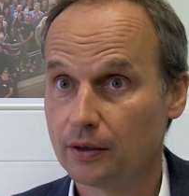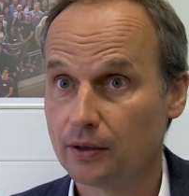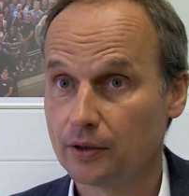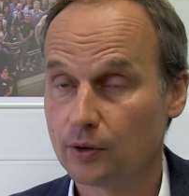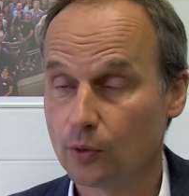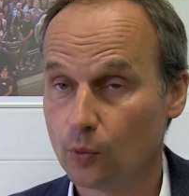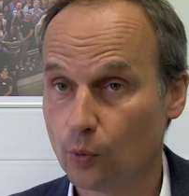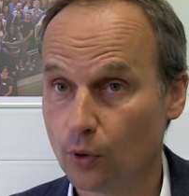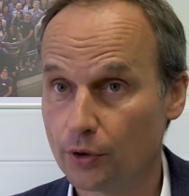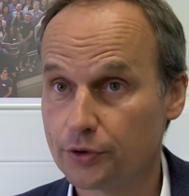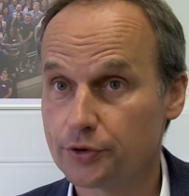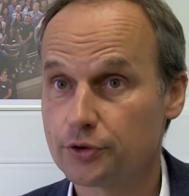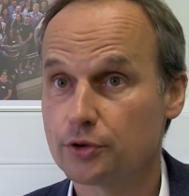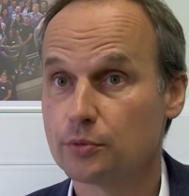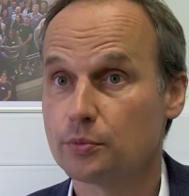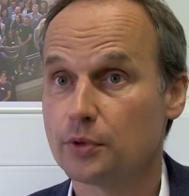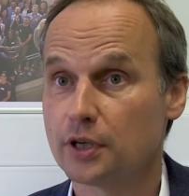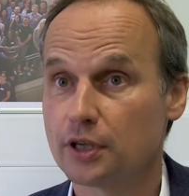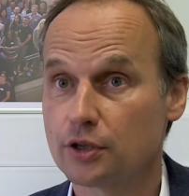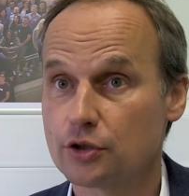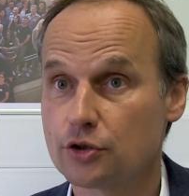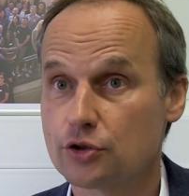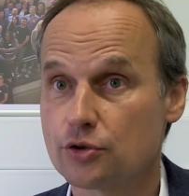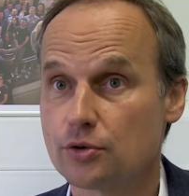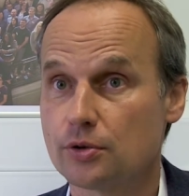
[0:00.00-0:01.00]
You want to
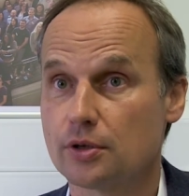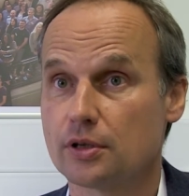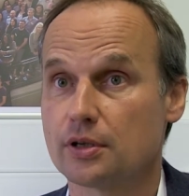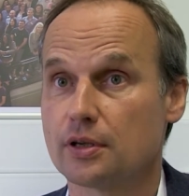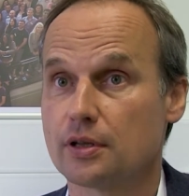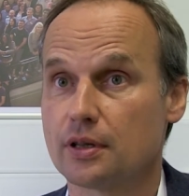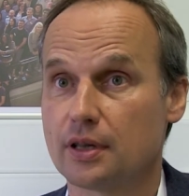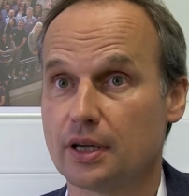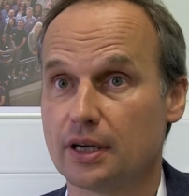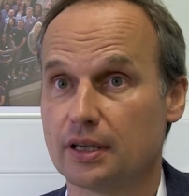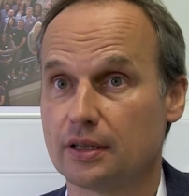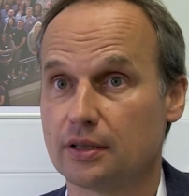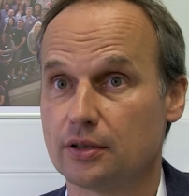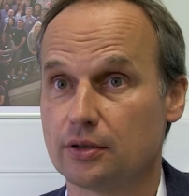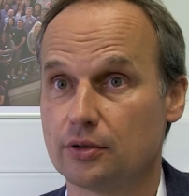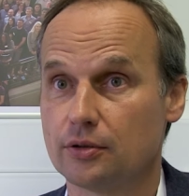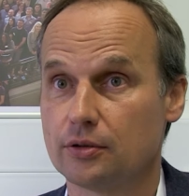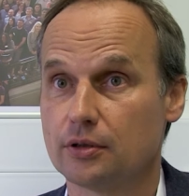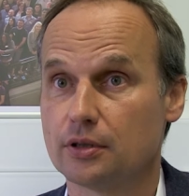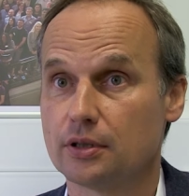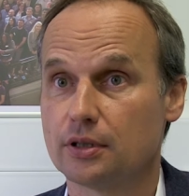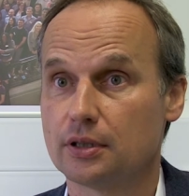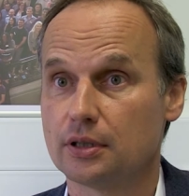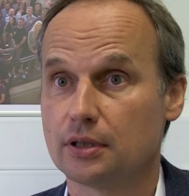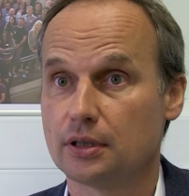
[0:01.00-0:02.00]
make sure that
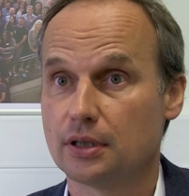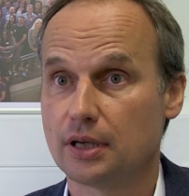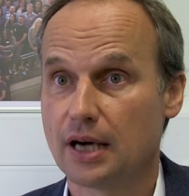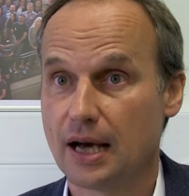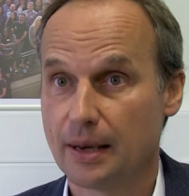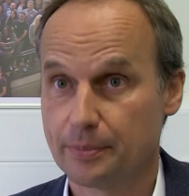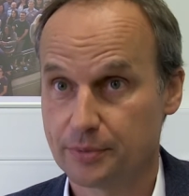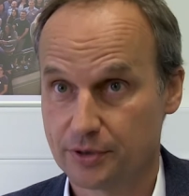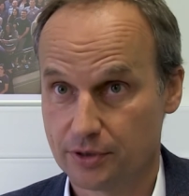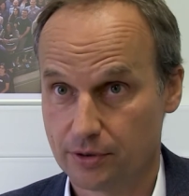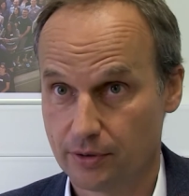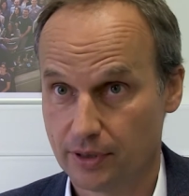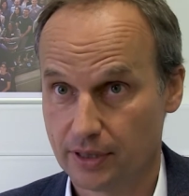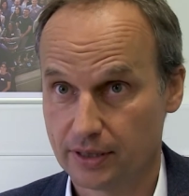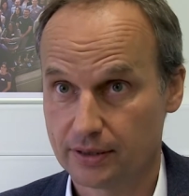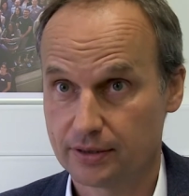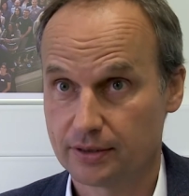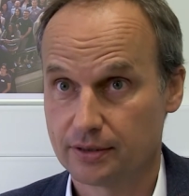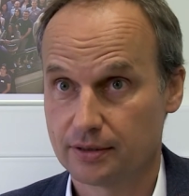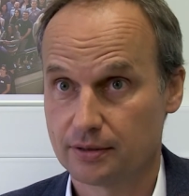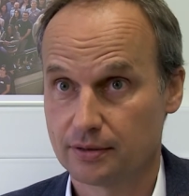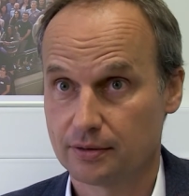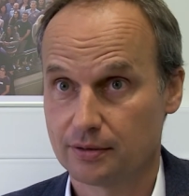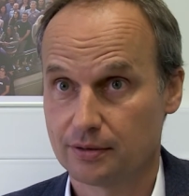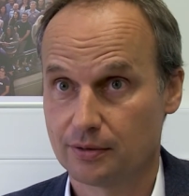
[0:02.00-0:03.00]
your
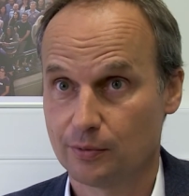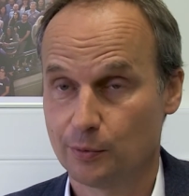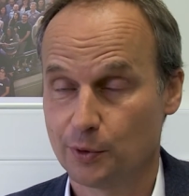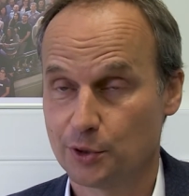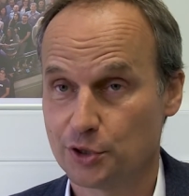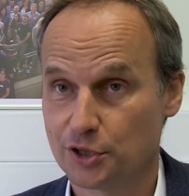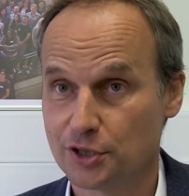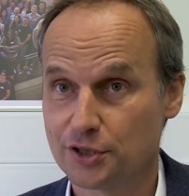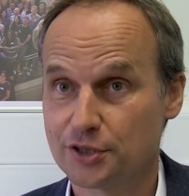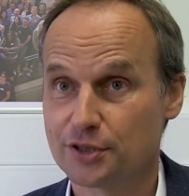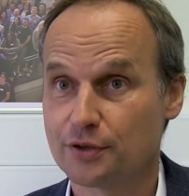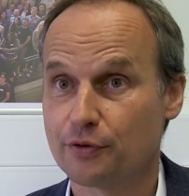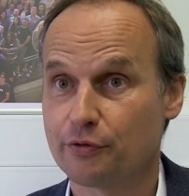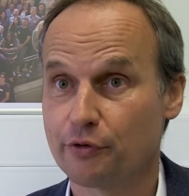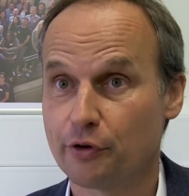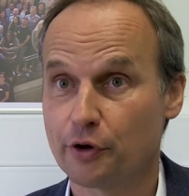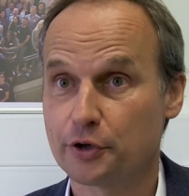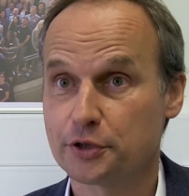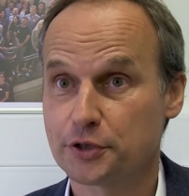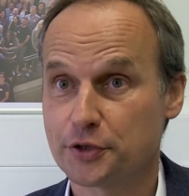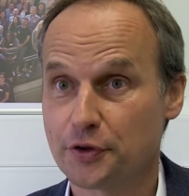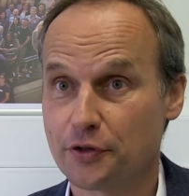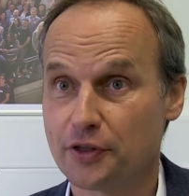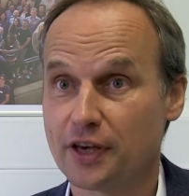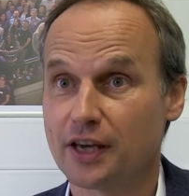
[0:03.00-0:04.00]
abstract, which is the
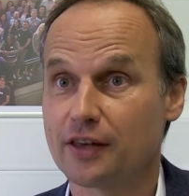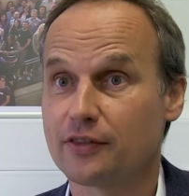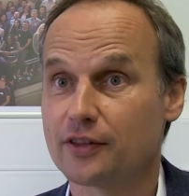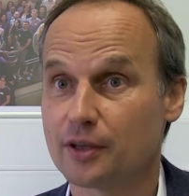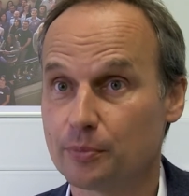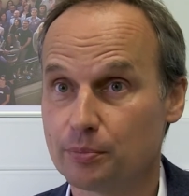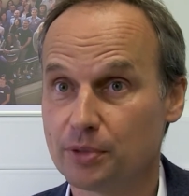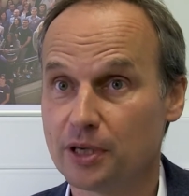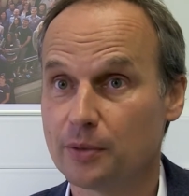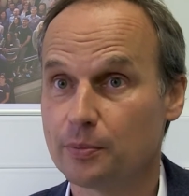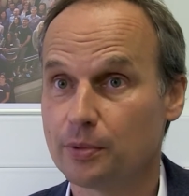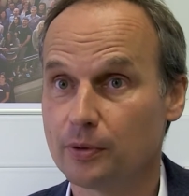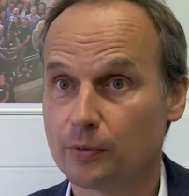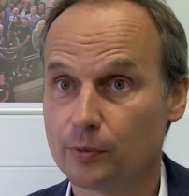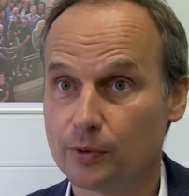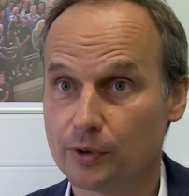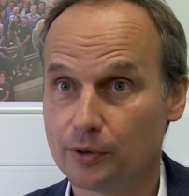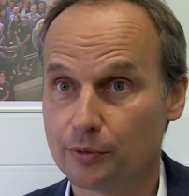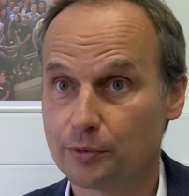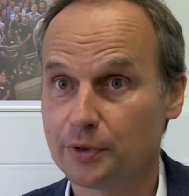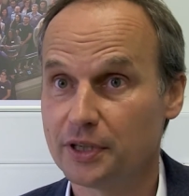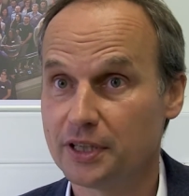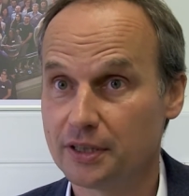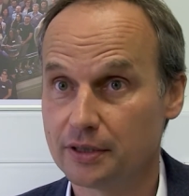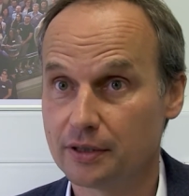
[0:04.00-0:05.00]
first thing that people will
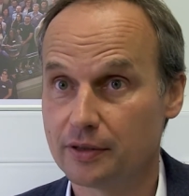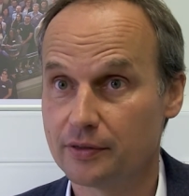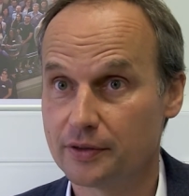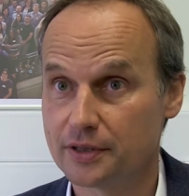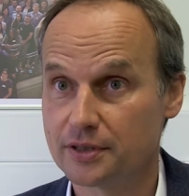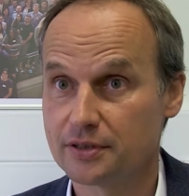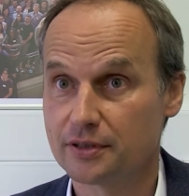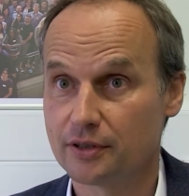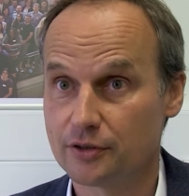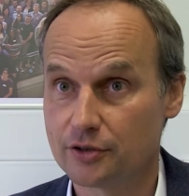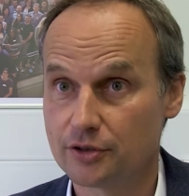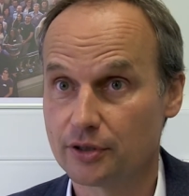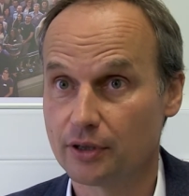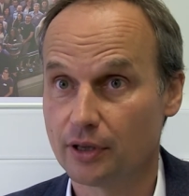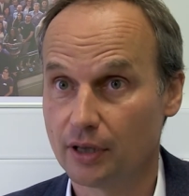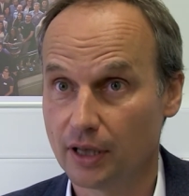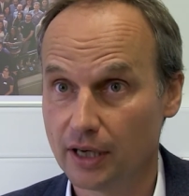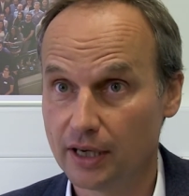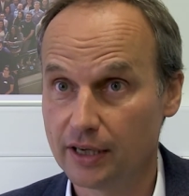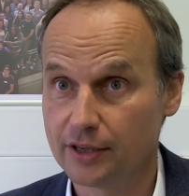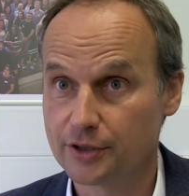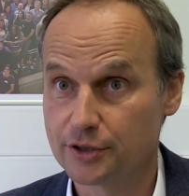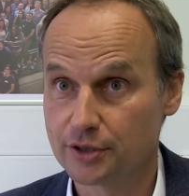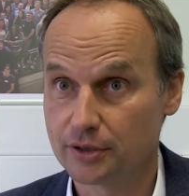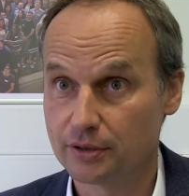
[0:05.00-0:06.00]
read in this digital
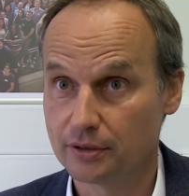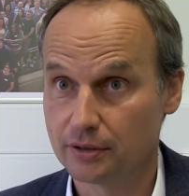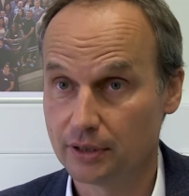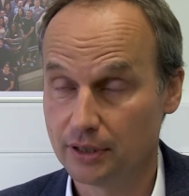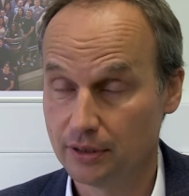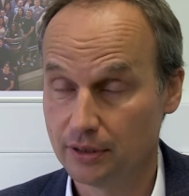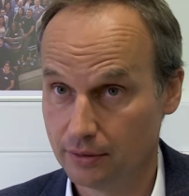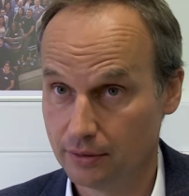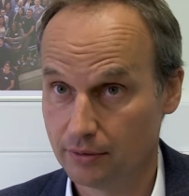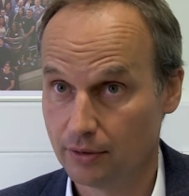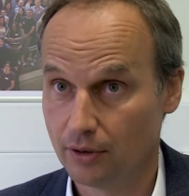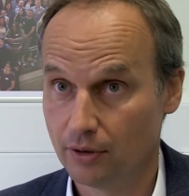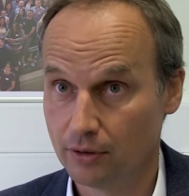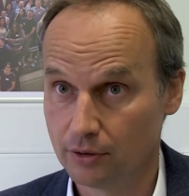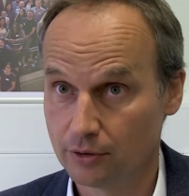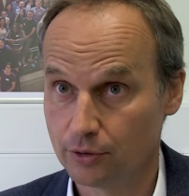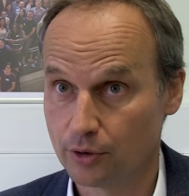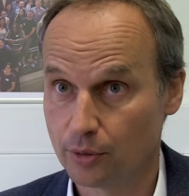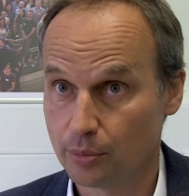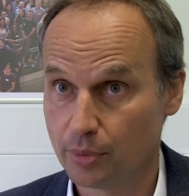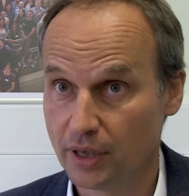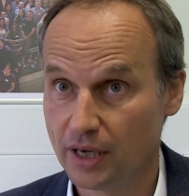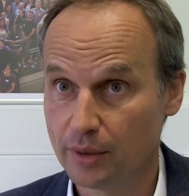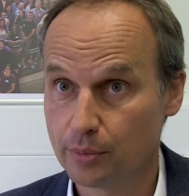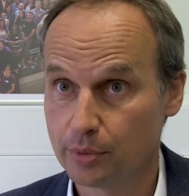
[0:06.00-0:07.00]
age on your
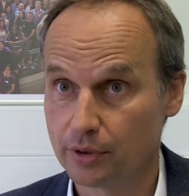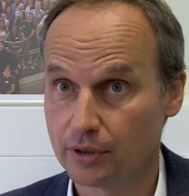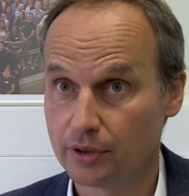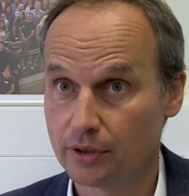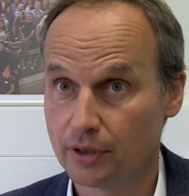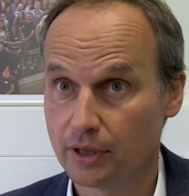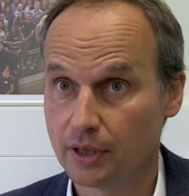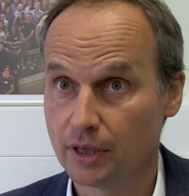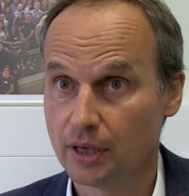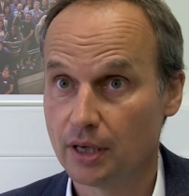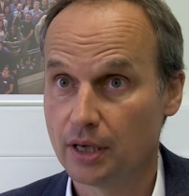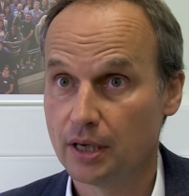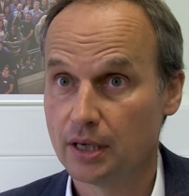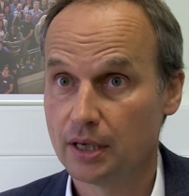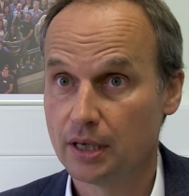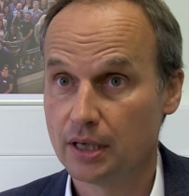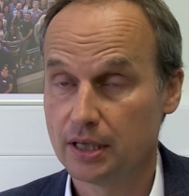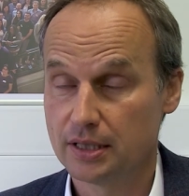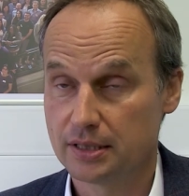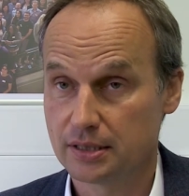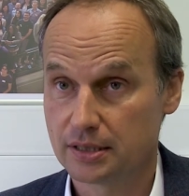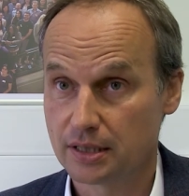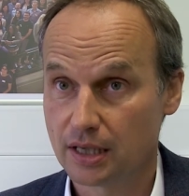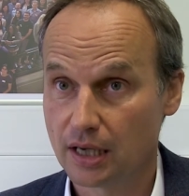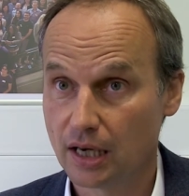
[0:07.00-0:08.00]
paper,
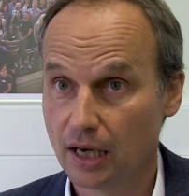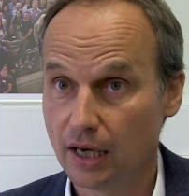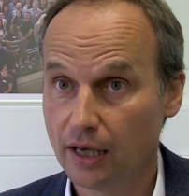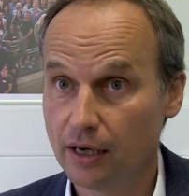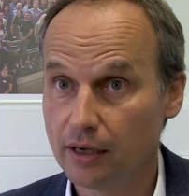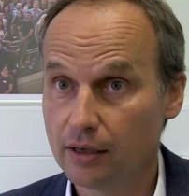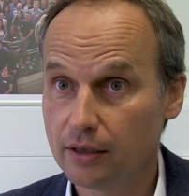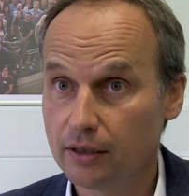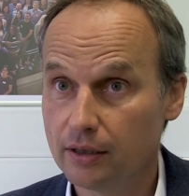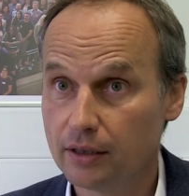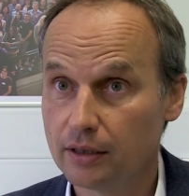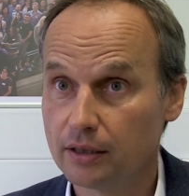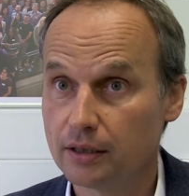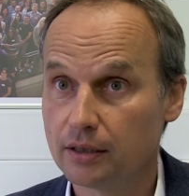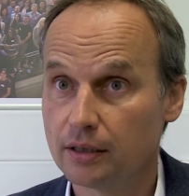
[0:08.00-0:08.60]
is clear,